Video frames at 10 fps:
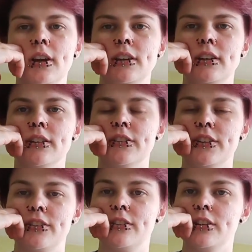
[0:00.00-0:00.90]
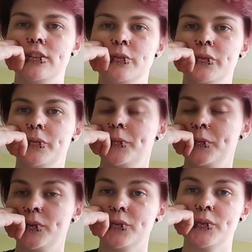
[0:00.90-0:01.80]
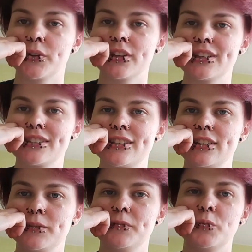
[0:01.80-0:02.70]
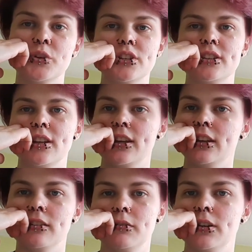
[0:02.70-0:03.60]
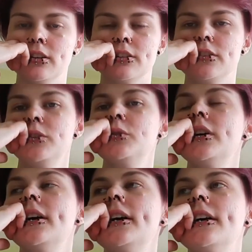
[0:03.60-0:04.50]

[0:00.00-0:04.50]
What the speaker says: any necessity to do further testing, which they can't do.